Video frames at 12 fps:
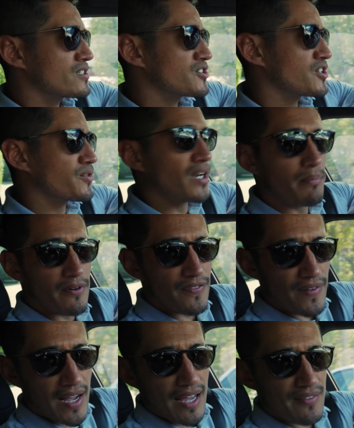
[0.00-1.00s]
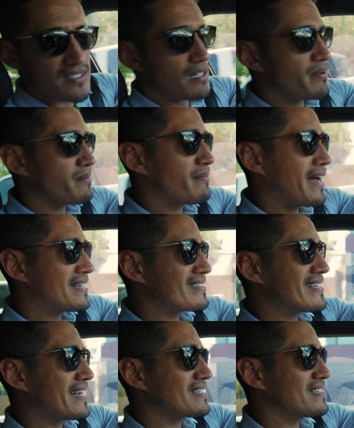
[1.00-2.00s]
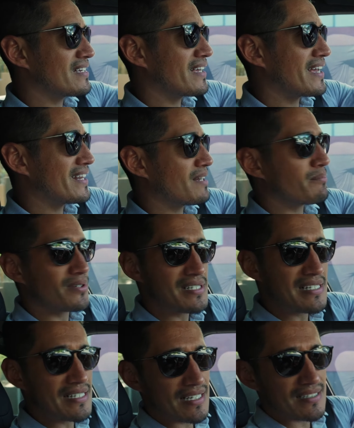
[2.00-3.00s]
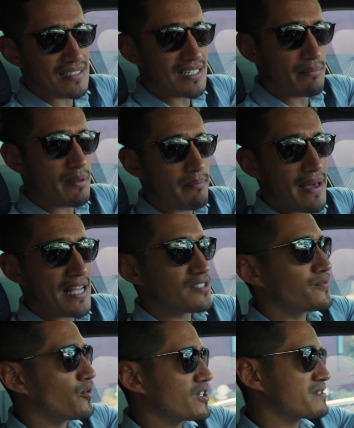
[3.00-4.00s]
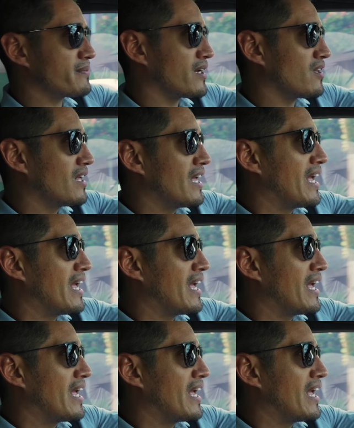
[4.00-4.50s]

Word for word: So number 5 is gonna be mass texting, and number 6 is gonna be mass voicemail.